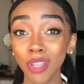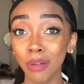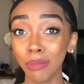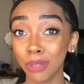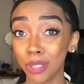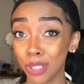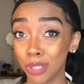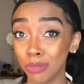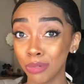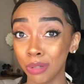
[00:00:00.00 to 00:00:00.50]

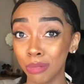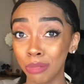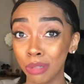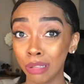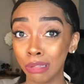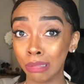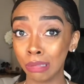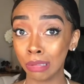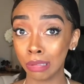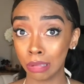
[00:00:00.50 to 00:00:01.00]
but you will be
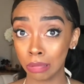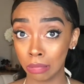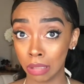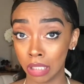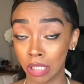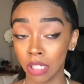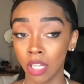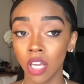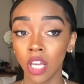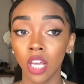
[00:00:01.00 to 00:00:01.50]
a little
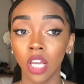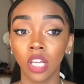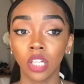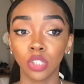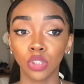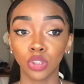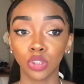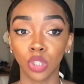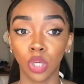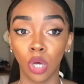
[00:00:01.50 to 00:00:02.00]
sweaty.
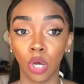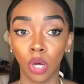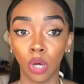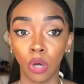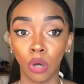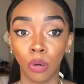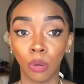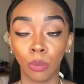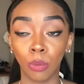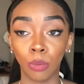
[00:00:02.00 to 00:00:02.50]

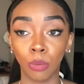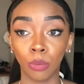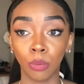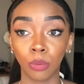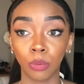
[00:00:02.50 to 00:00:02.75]
So